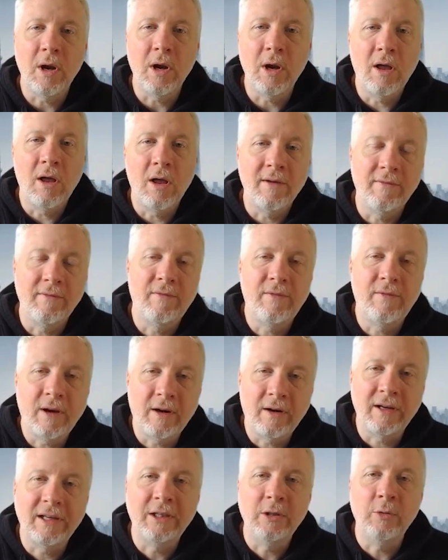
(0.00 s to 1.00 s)
all have
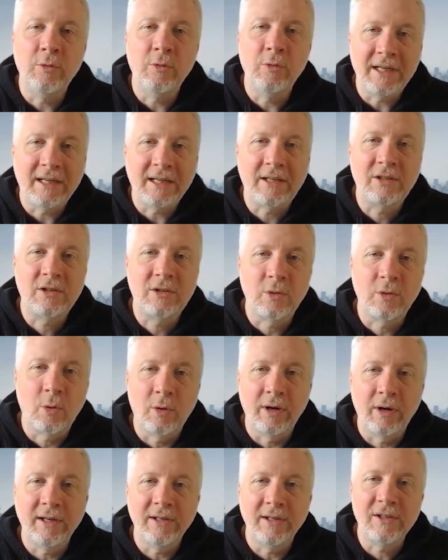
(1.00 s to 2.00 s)
very unique
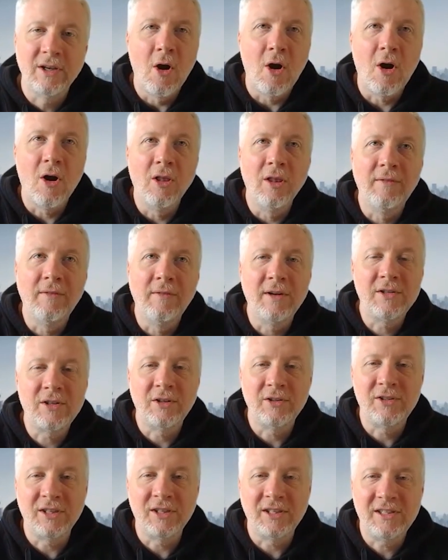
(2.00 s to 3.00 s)
stories. All of us are
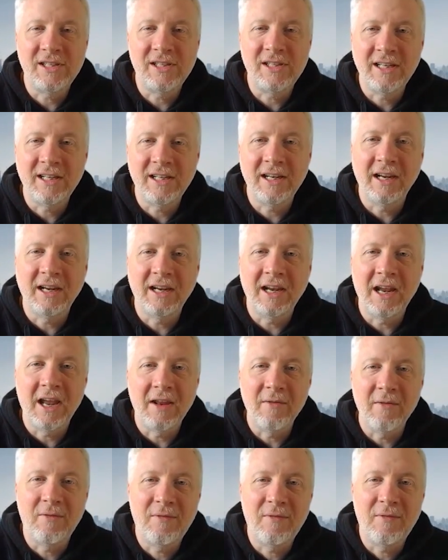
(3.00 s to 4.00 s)
succeeding
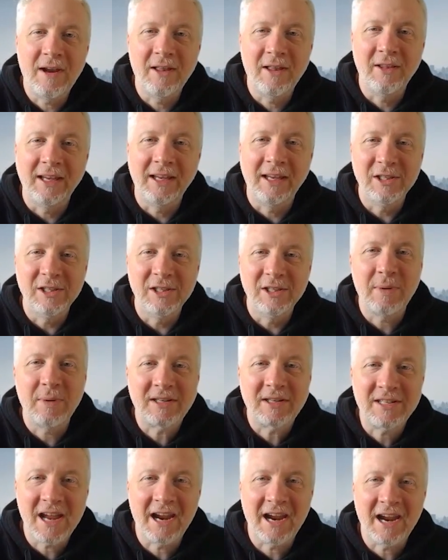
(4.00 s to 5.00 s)
and failing in
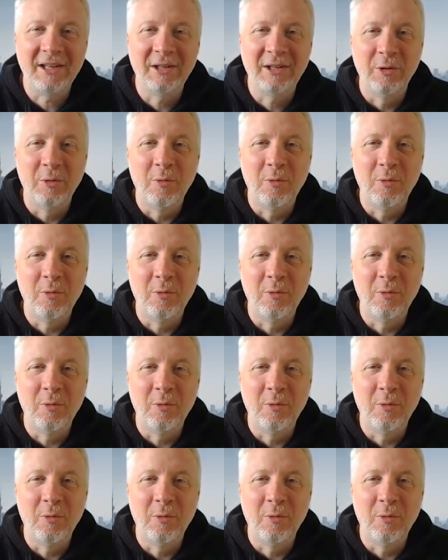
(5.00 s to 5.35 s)
spectacular